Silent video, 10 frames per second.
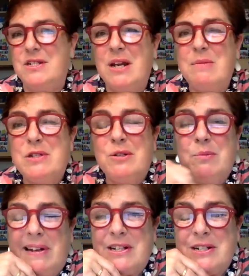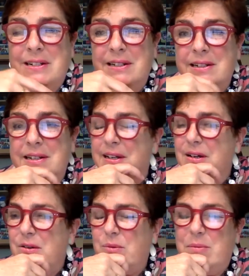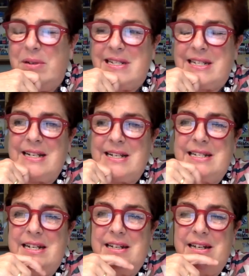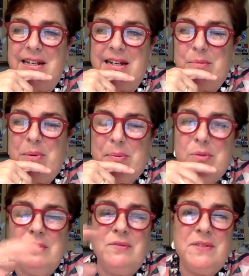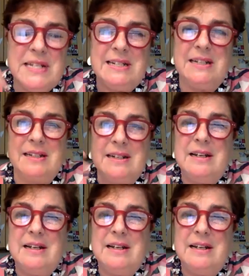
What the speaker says: James, you mentioned when we discussed that people who visit